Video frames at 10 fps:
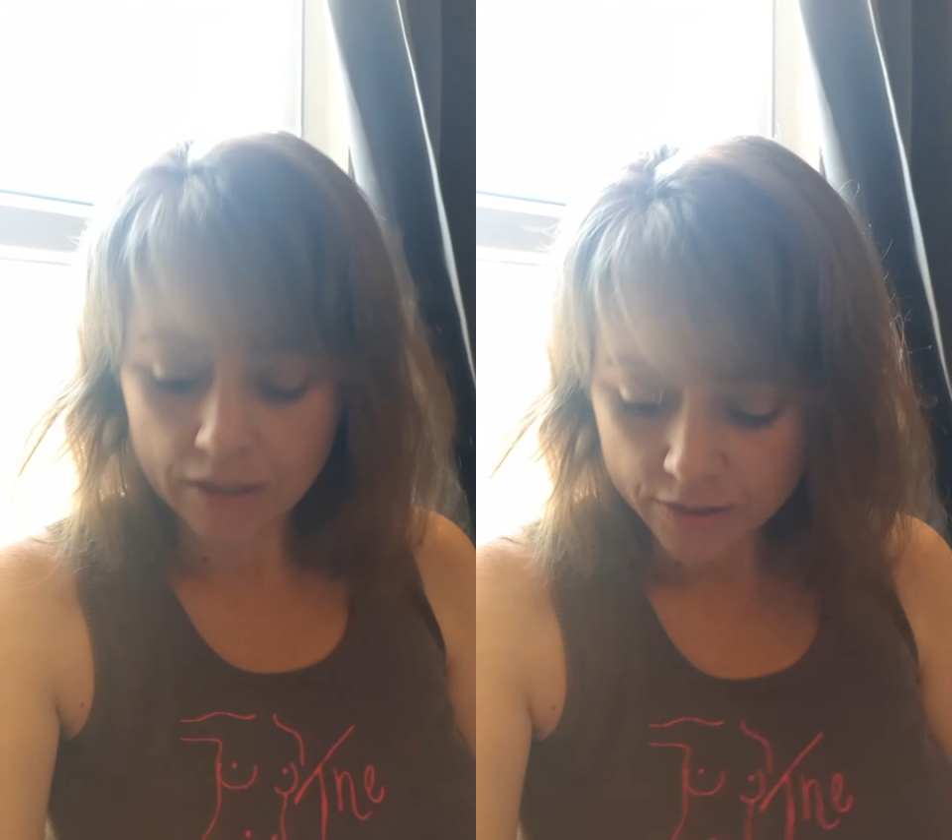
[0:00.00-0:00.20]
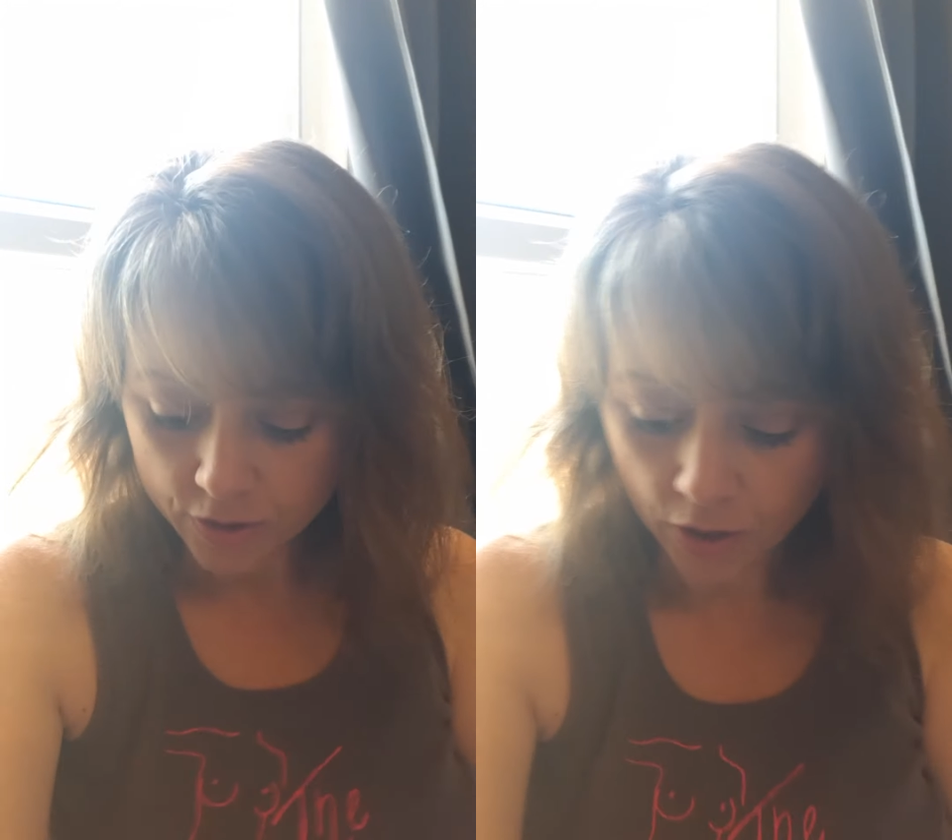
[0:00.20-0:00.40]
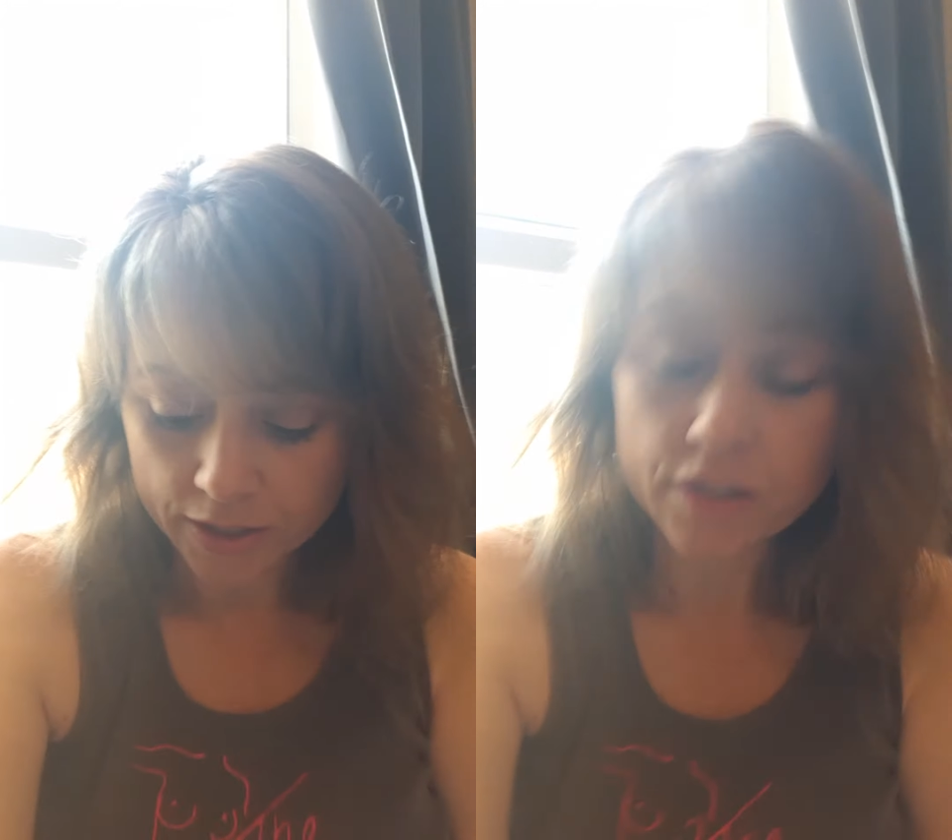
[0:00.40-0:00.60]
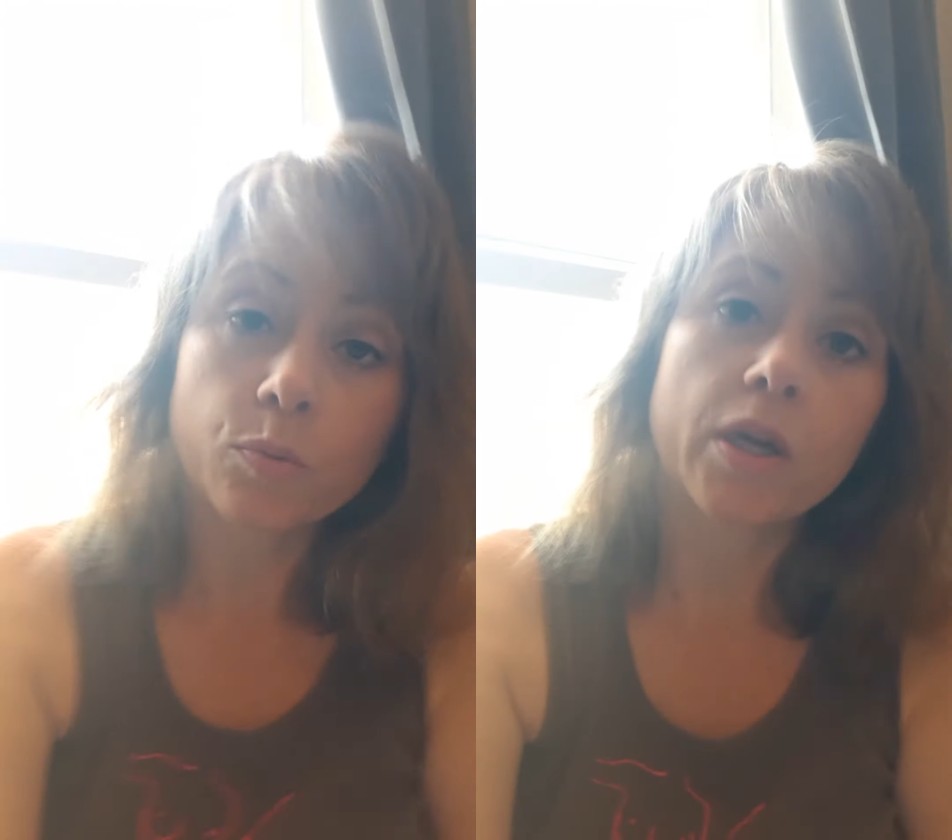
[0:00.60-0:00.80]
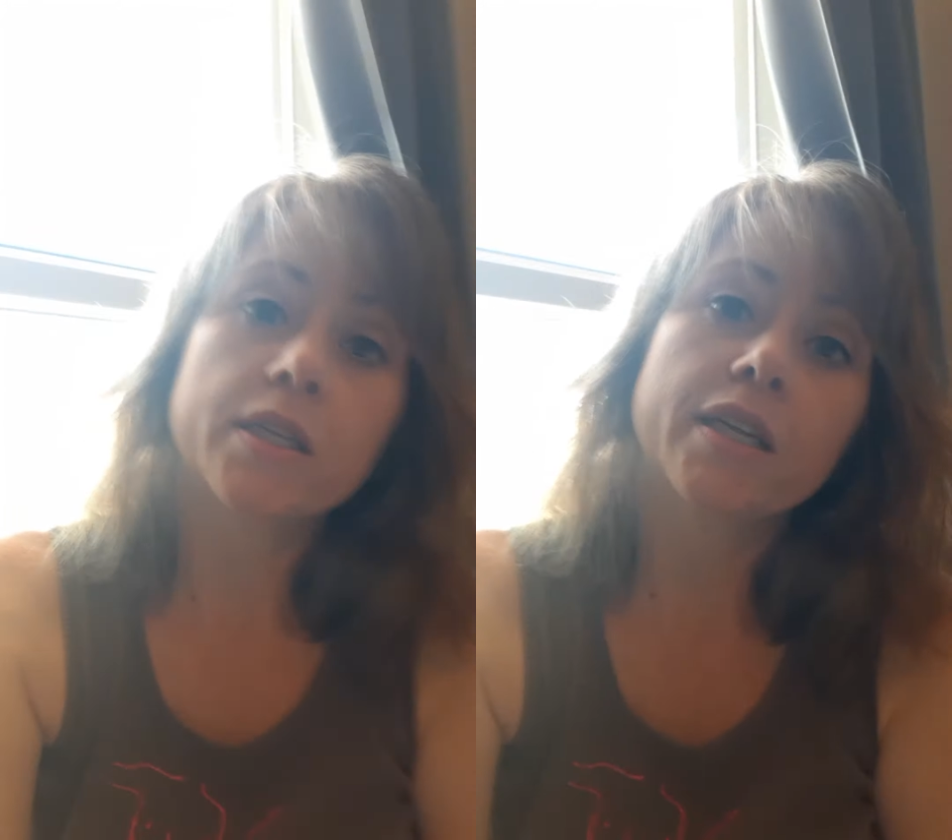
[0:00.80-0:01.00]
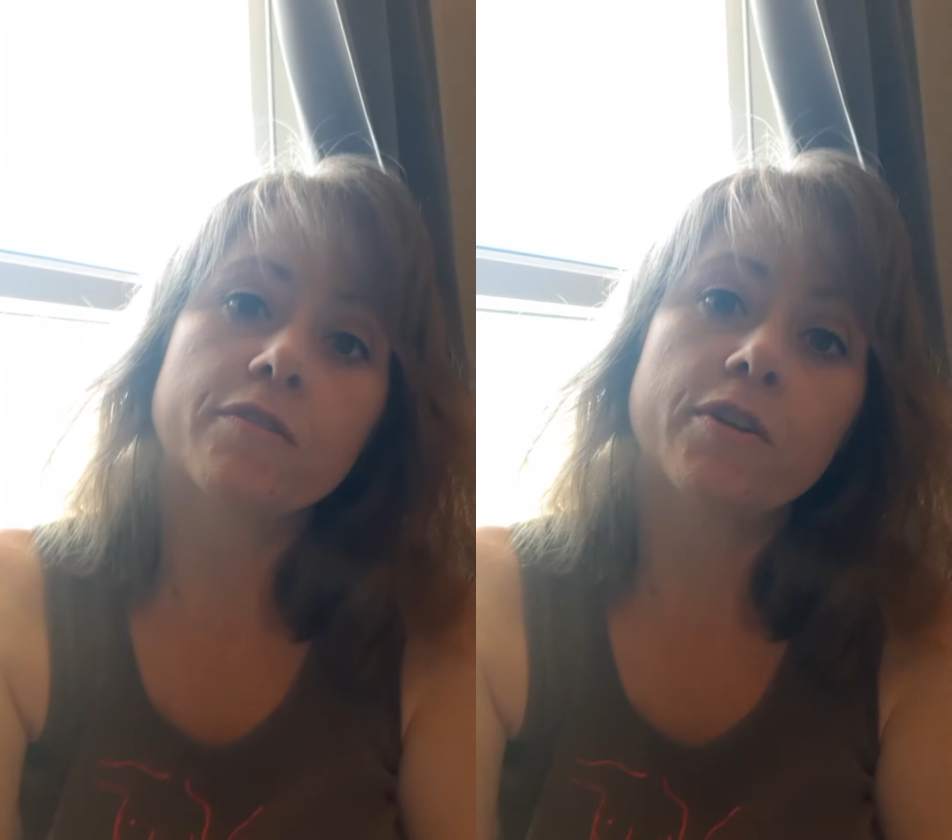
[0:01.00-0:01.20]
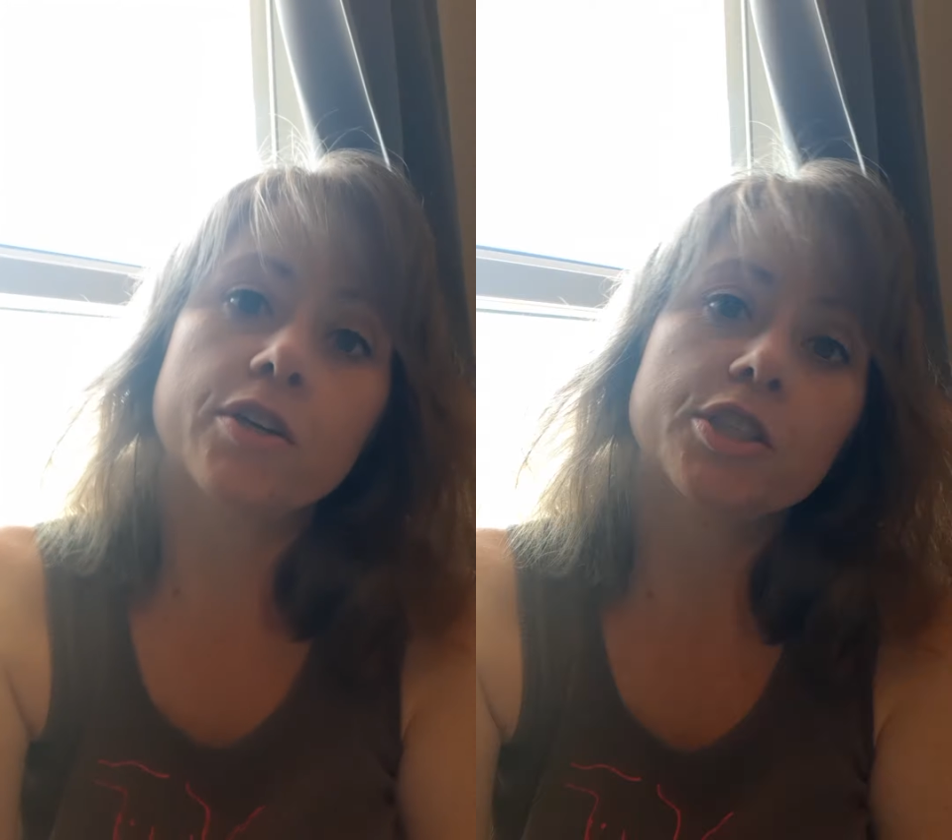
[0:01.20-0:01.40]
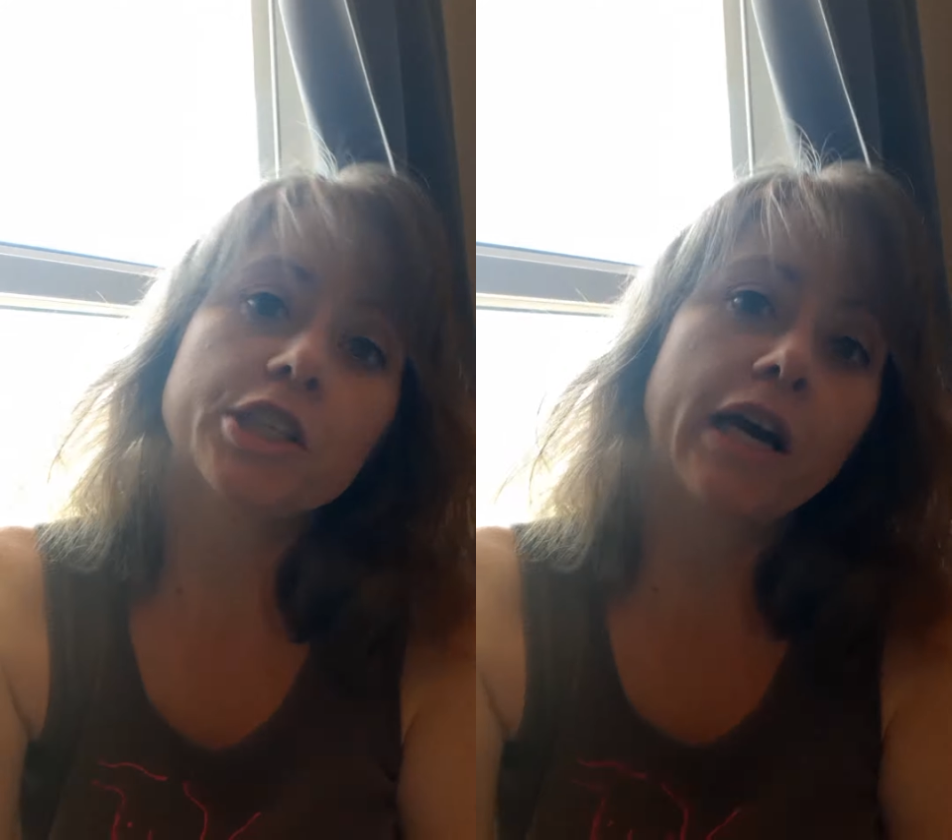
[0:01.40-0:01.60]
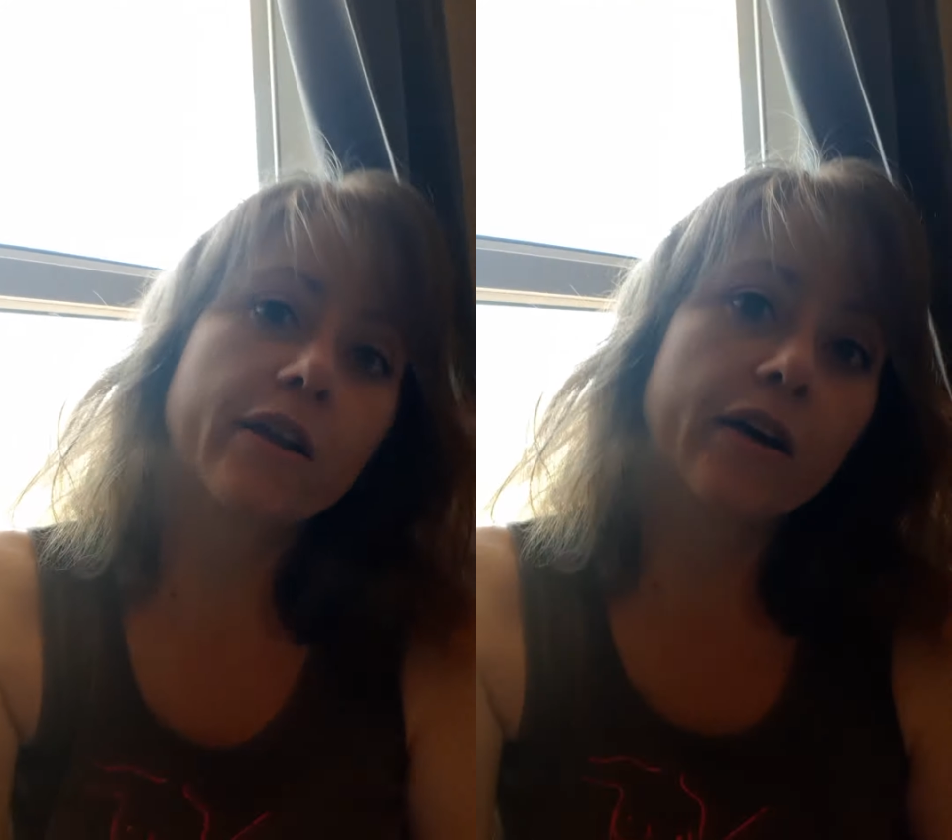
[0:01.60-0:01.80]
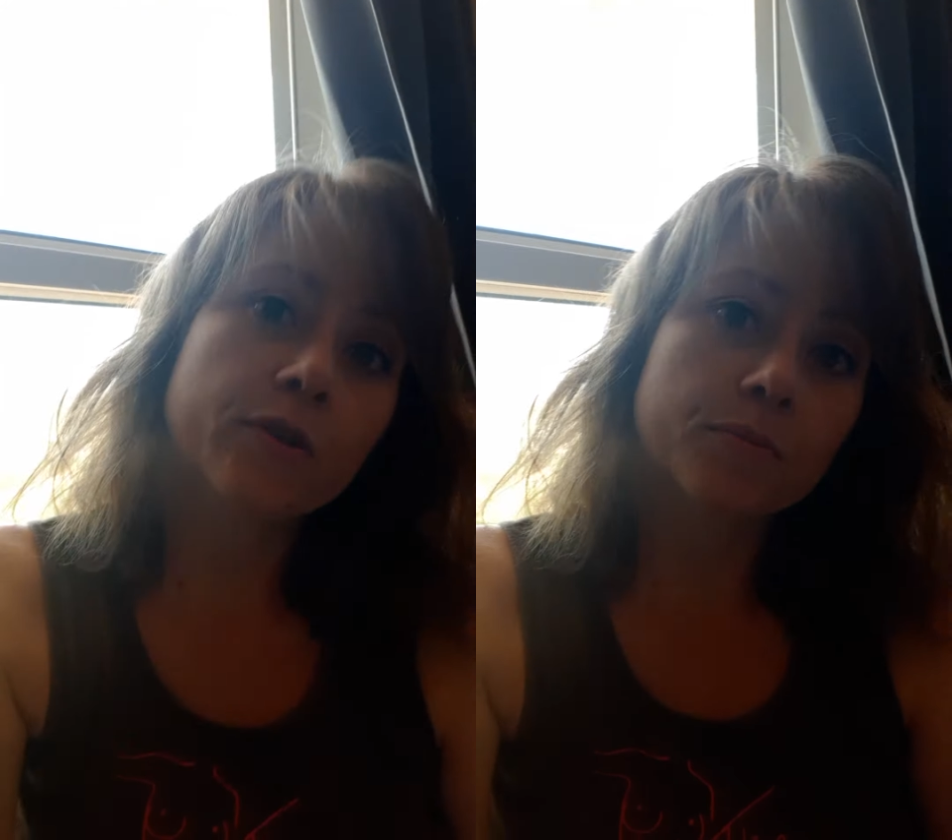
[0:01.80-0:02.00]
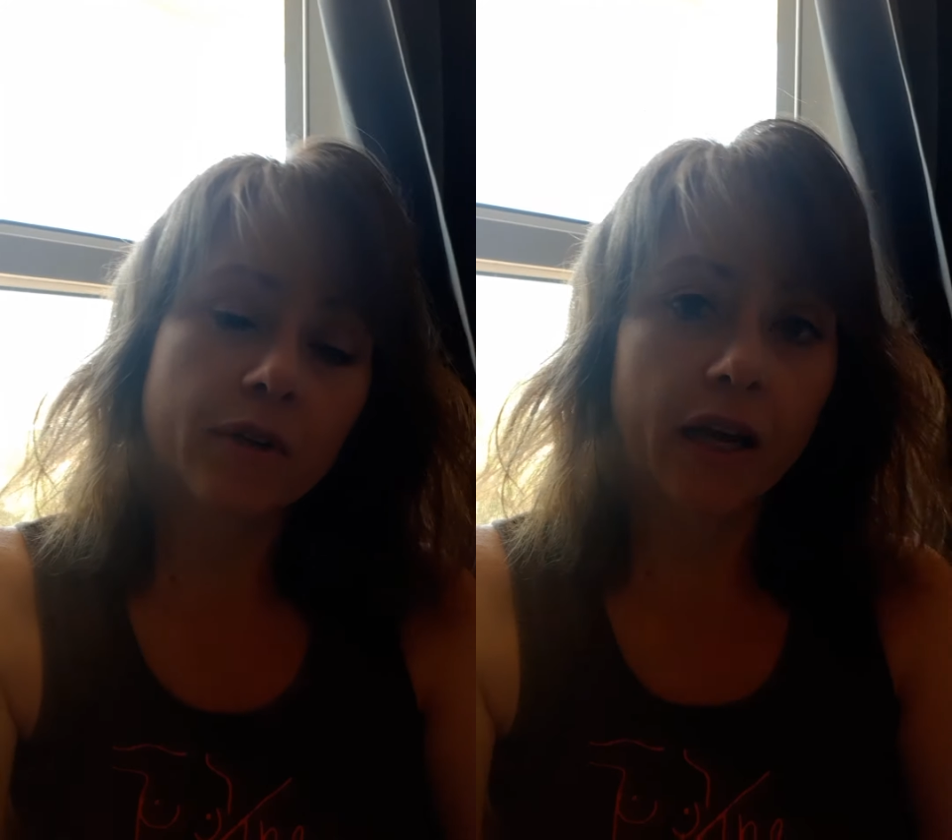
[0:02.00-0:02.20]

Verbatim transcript: So I just wanted to give her a shout out